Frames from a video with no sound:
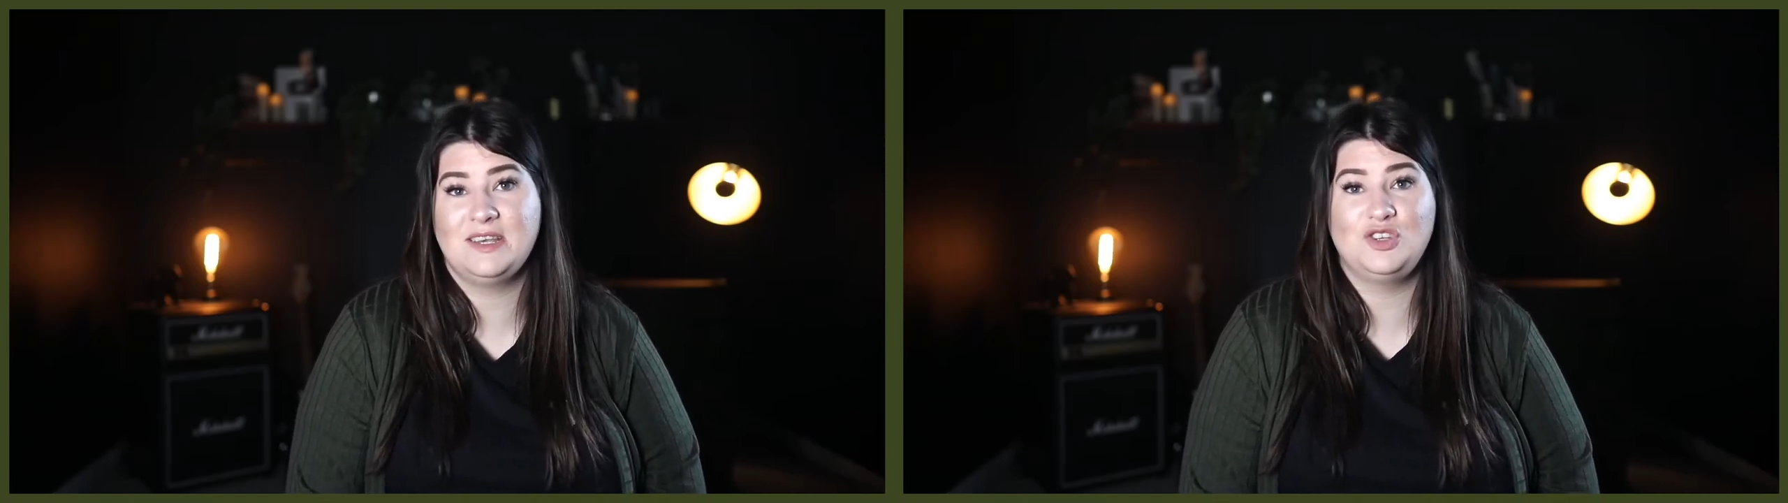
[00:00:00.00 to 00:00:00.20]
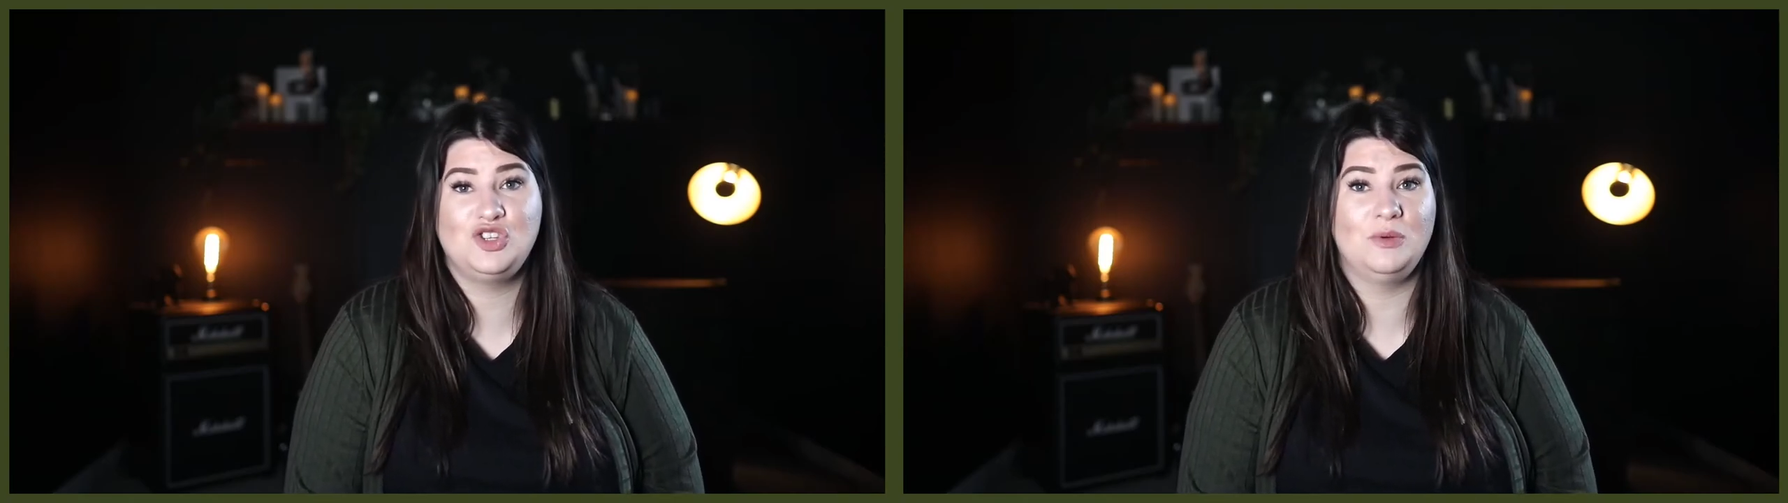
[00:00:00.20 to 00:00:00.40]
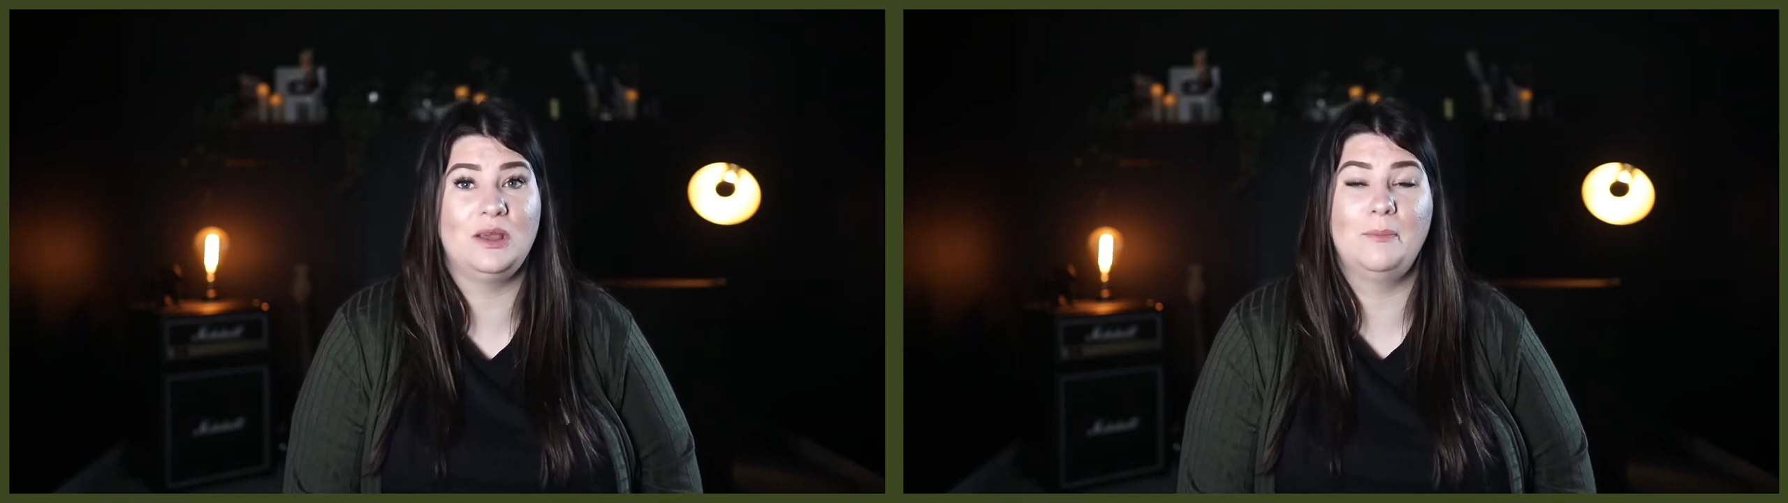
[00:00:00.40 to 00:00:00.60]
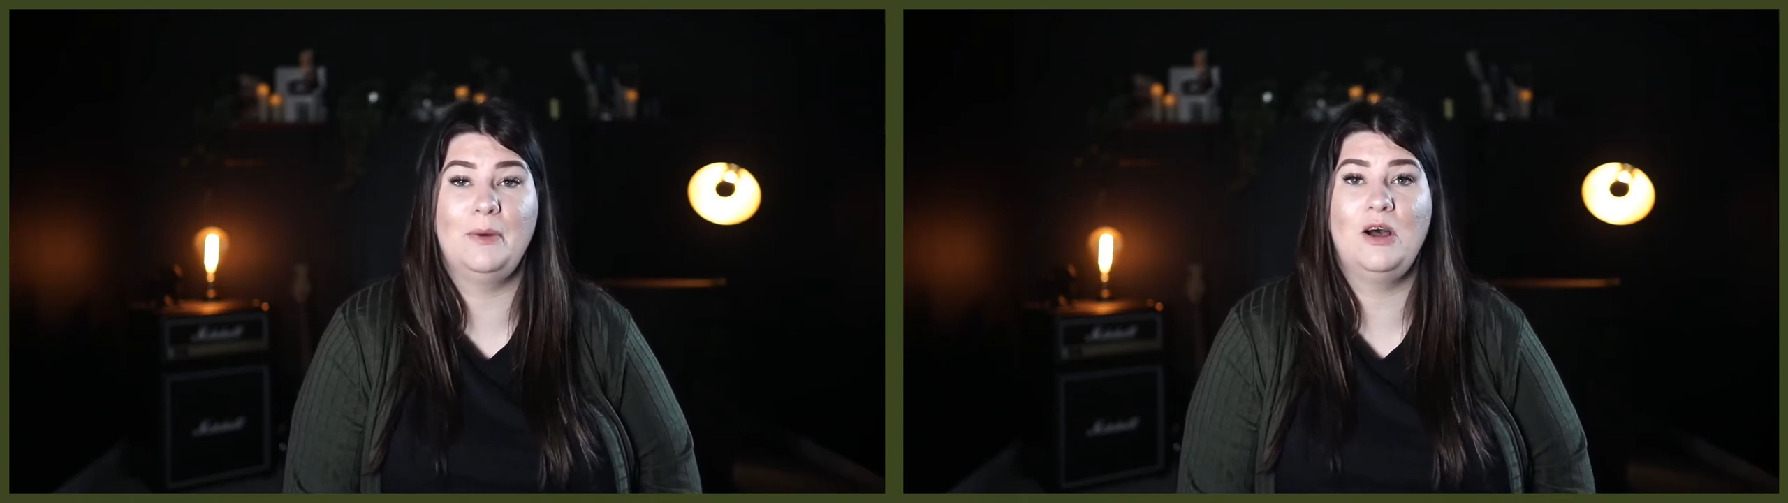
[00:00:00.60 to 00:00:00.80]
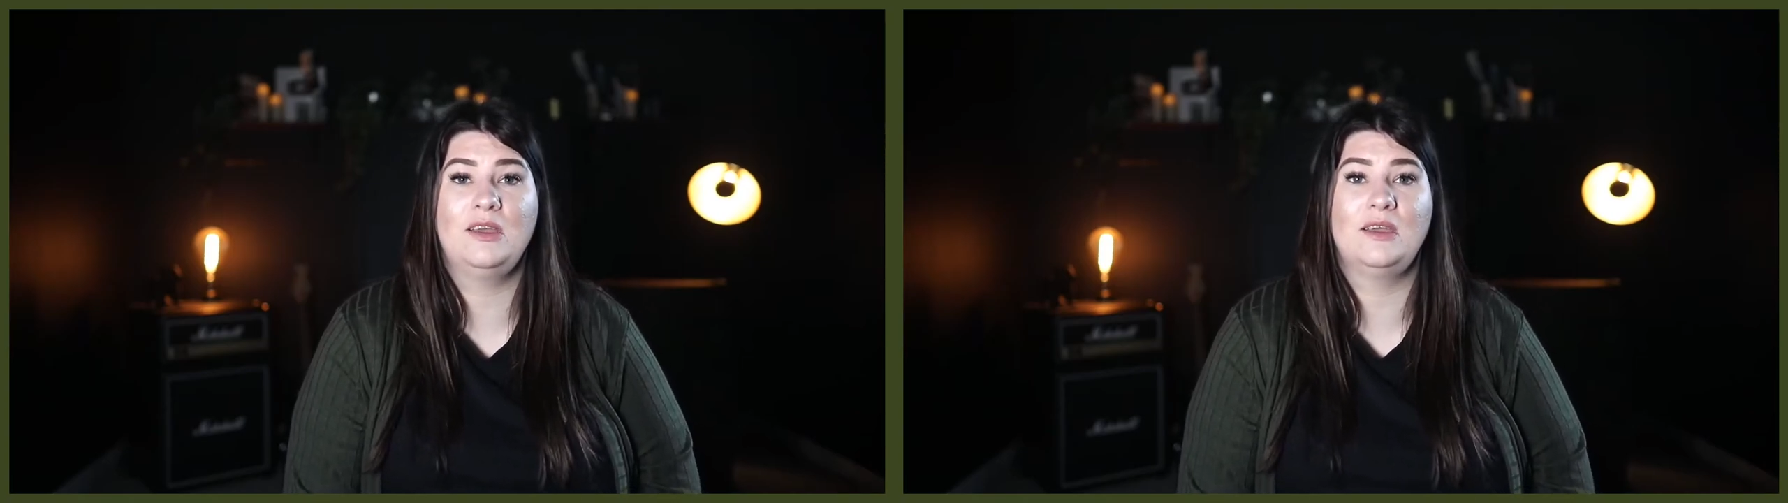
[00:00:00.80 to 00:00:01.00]
like chewing and
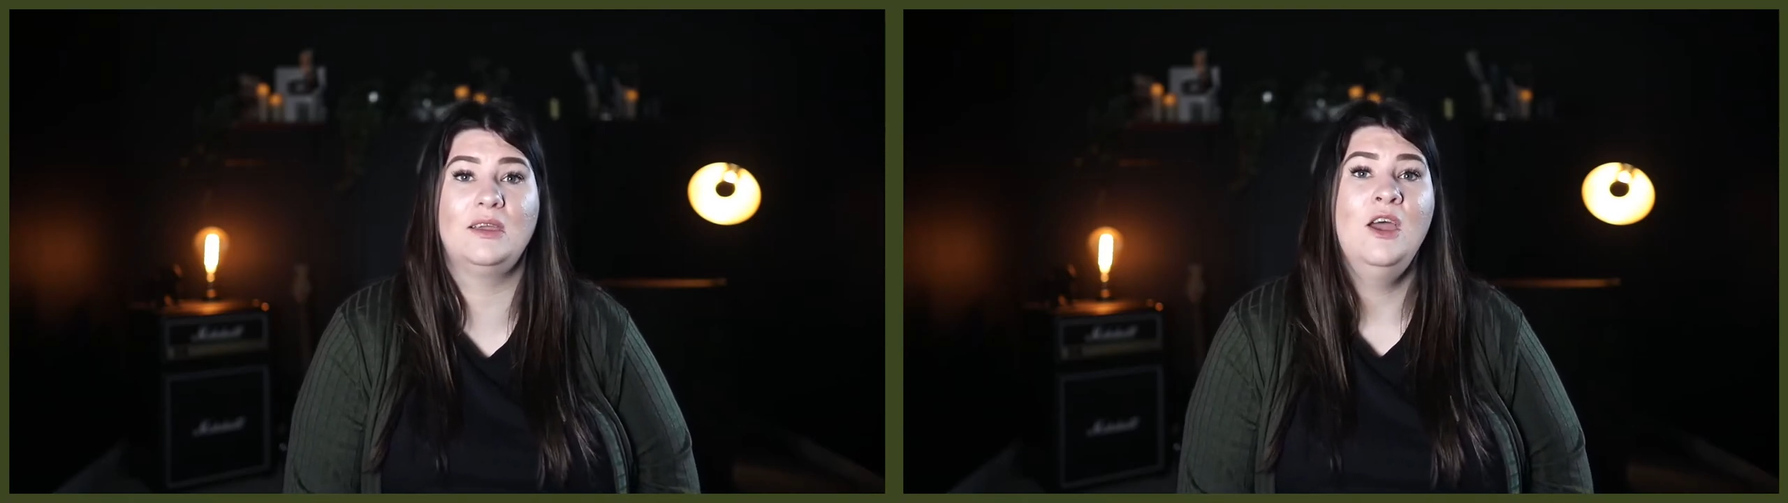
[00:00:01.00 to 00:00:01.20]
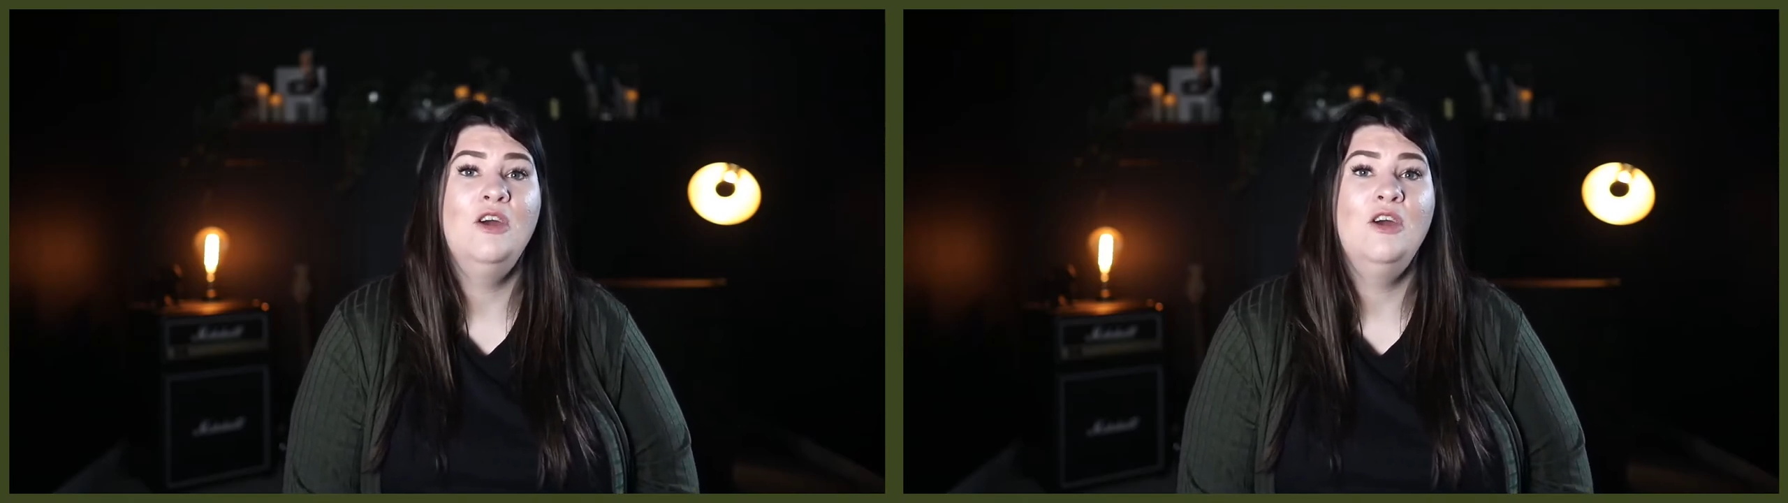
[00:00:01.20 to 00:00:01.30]
barking.